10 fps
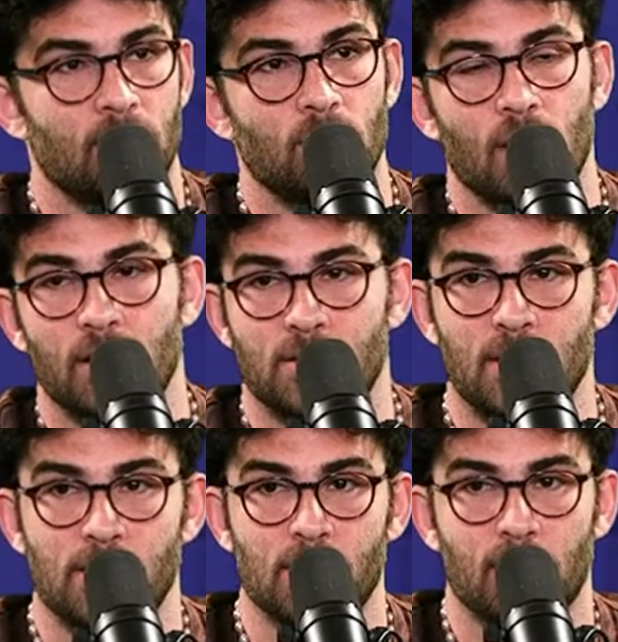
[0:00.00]
The United
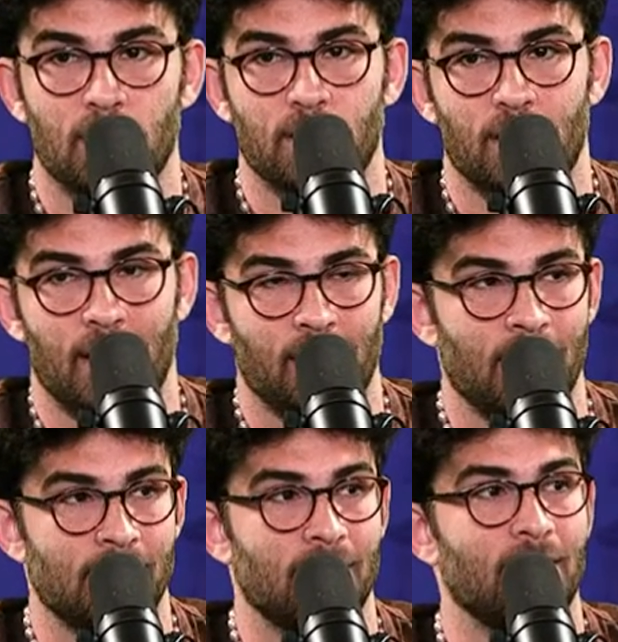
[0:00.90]
States, on the other hand,
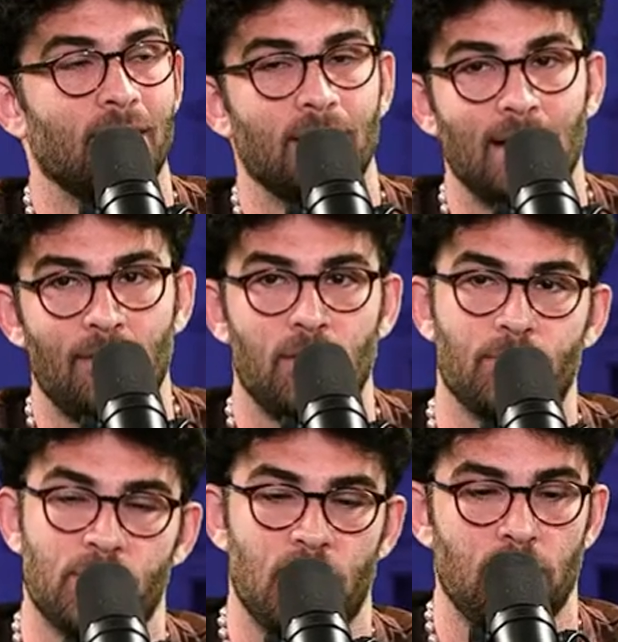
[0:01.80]
has an
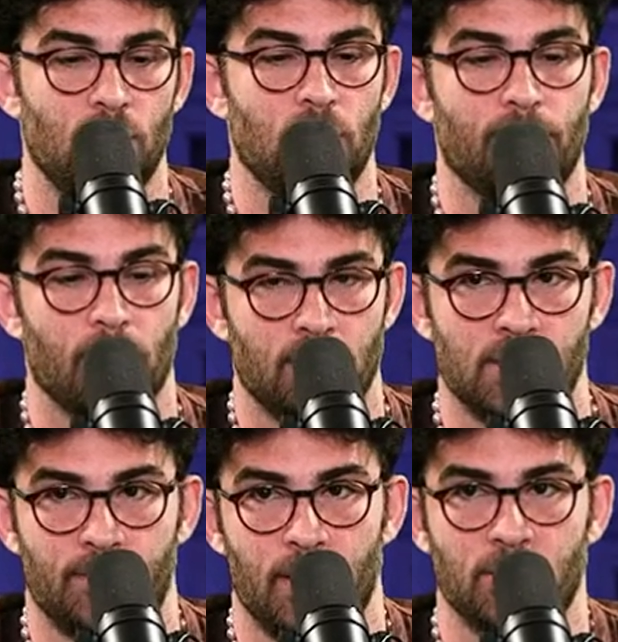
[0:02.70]
11% union
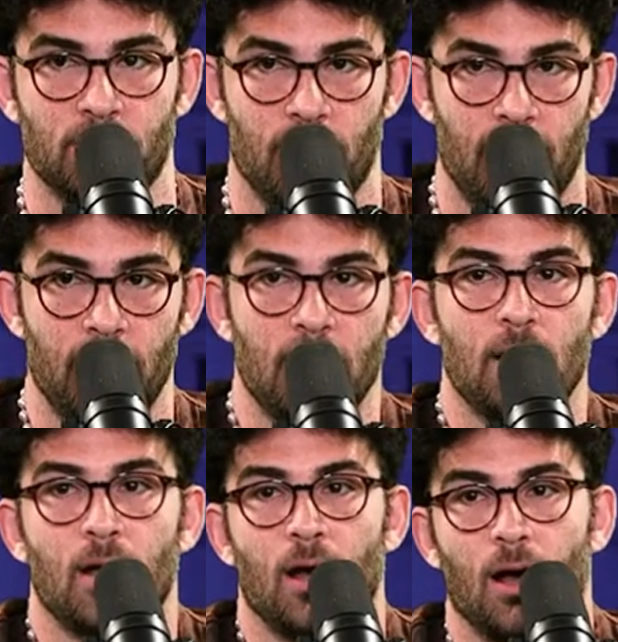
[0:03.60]
participation rate,
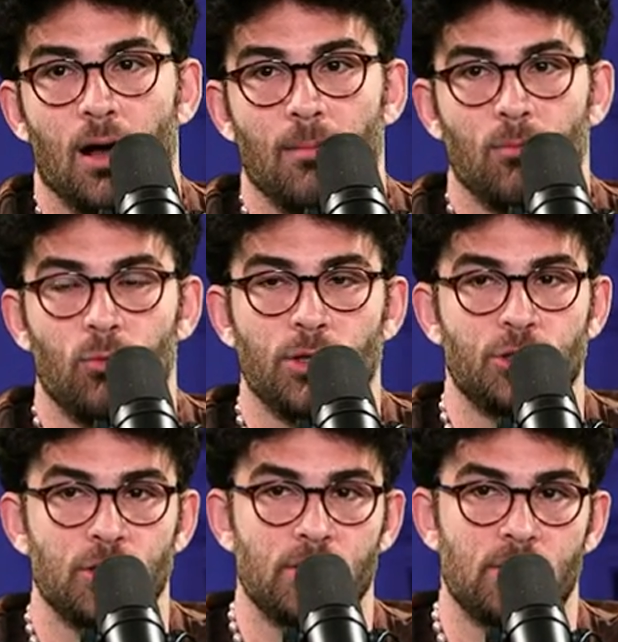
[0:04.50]

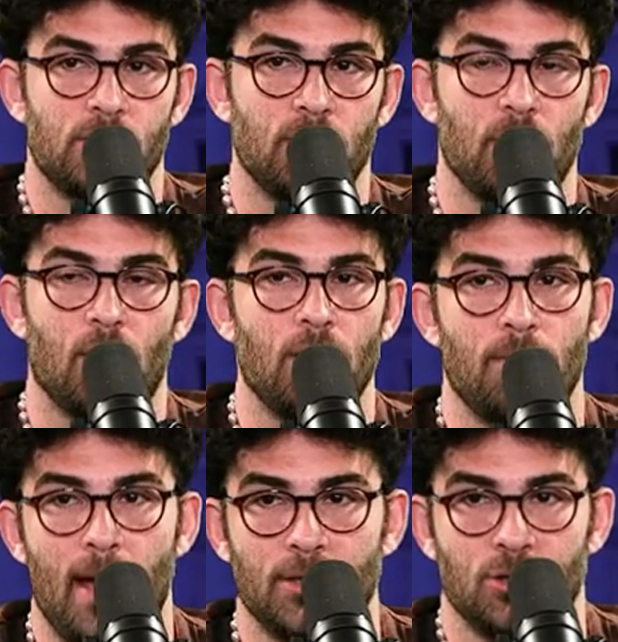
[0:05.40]
which is
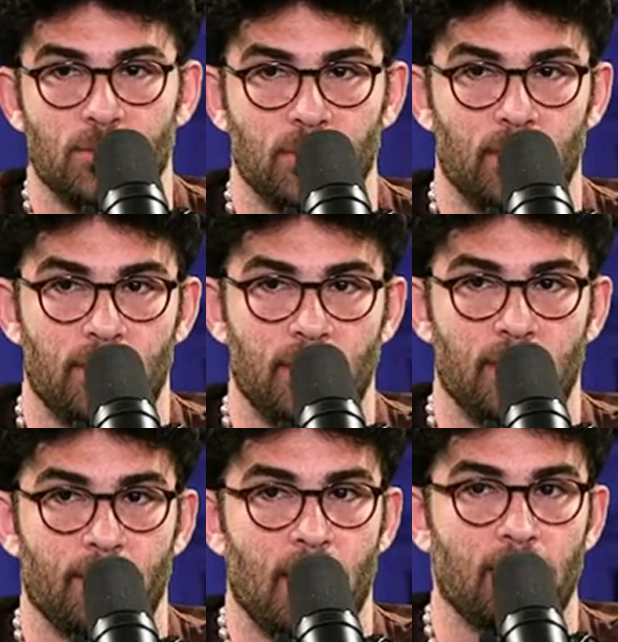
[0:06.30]
unimaginable to
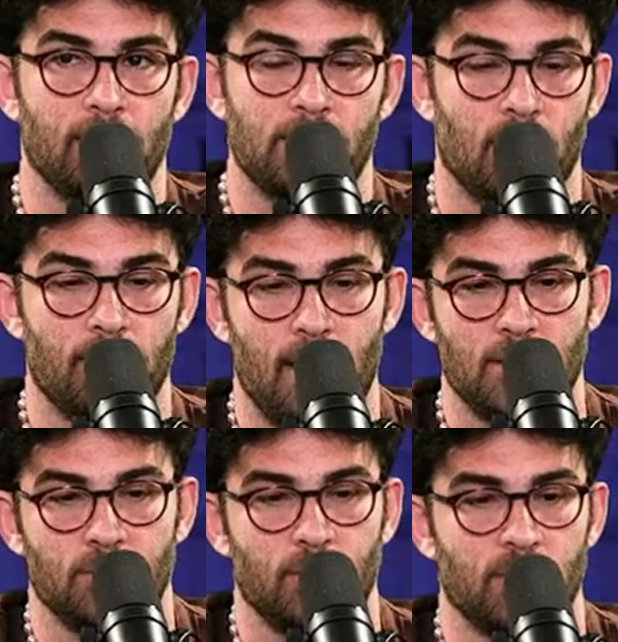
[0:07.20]
think about. It's
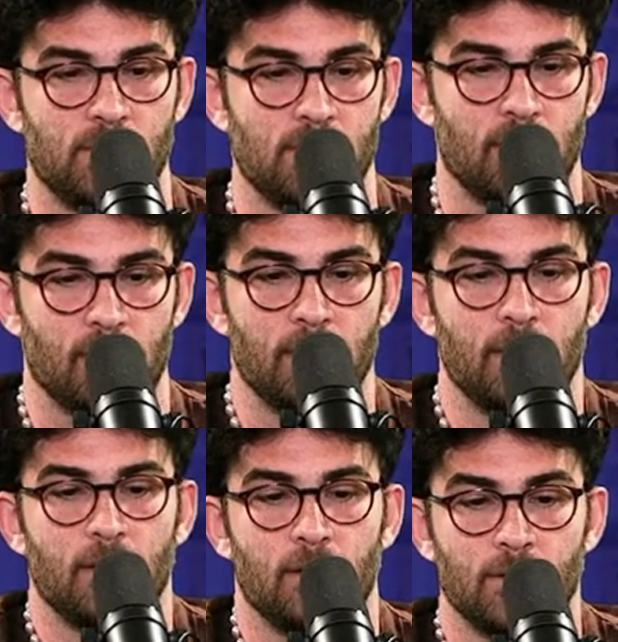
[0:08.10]
unimaginable to consider,
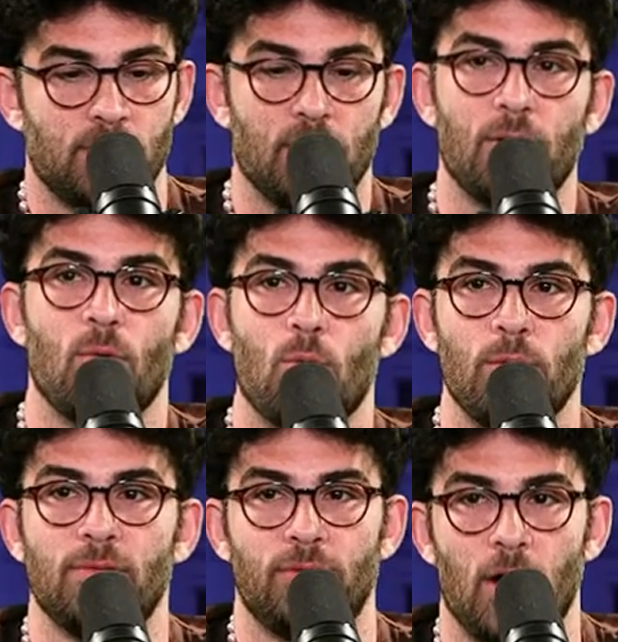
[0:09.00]
considering what
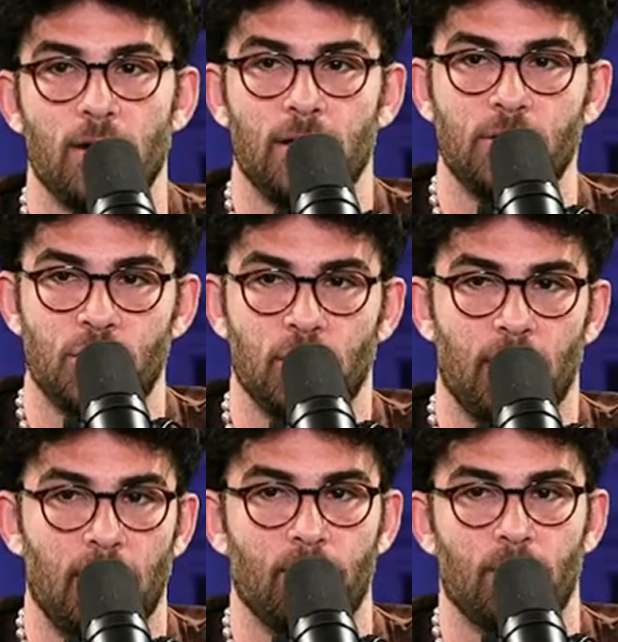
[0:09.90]
we've done in Chile.